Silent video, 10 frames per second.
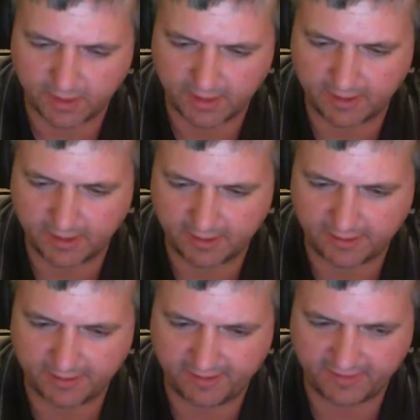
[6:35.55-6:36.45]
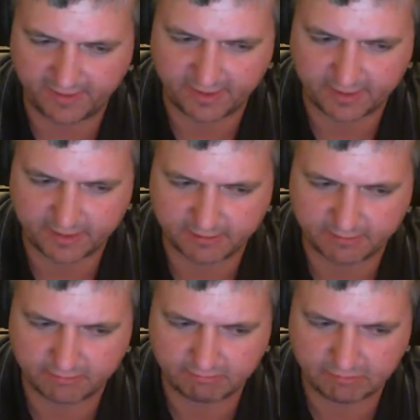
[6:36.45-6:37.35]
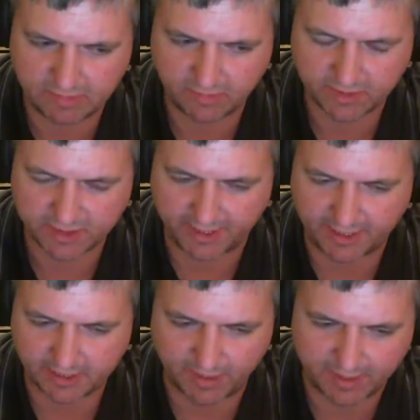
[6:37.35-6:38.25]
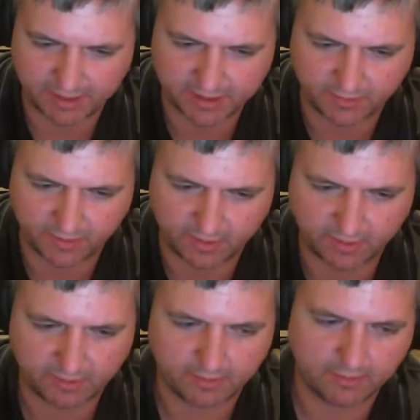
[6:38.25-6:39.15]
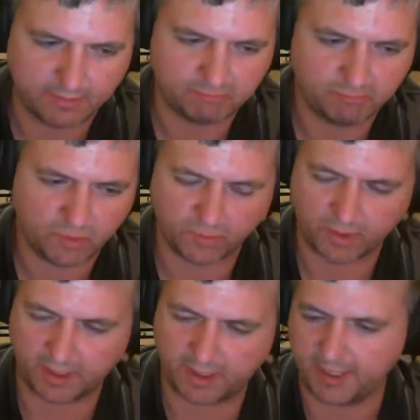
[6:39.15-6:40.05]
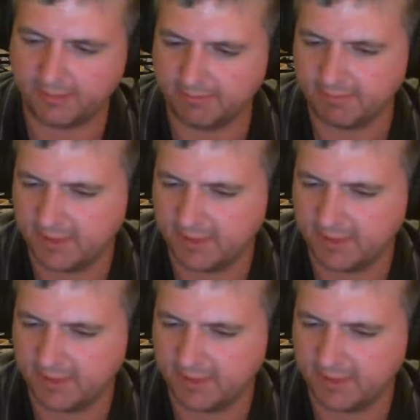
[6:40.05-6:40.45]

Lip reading: And I feel like it's it's science based, and we're working at it.